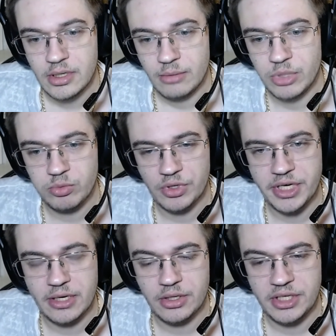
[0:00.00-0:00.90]
But we're
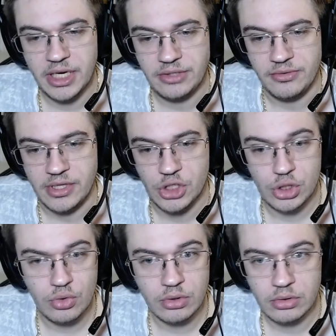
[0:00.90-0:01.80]
gonna get to that.
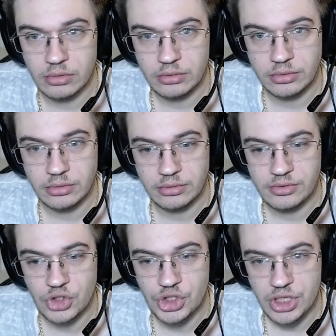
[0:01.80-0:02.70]
So
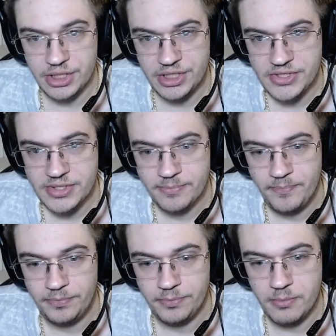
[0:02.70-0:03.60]
Shardis
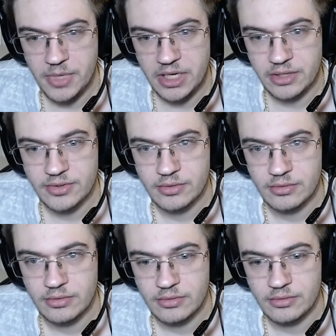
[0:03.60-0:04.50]
met
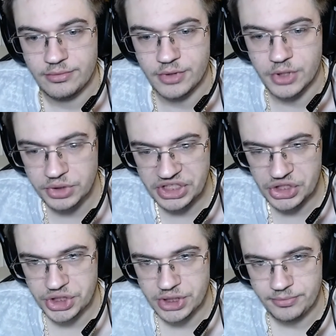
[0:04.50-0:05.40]

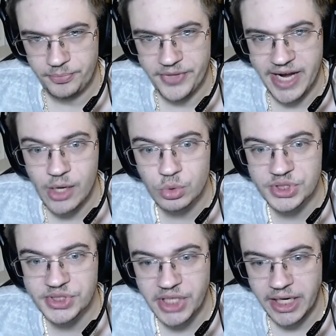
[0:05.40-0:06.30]
Grisha
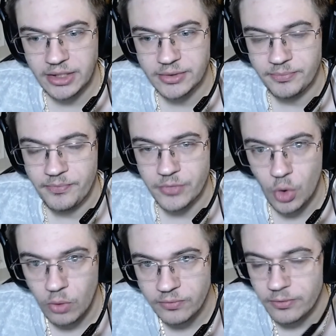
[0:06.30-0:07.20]
outside
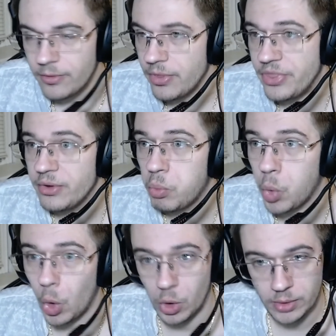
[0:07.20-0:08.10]
of the
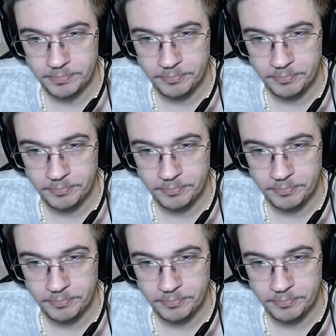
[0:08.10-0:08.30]
wall.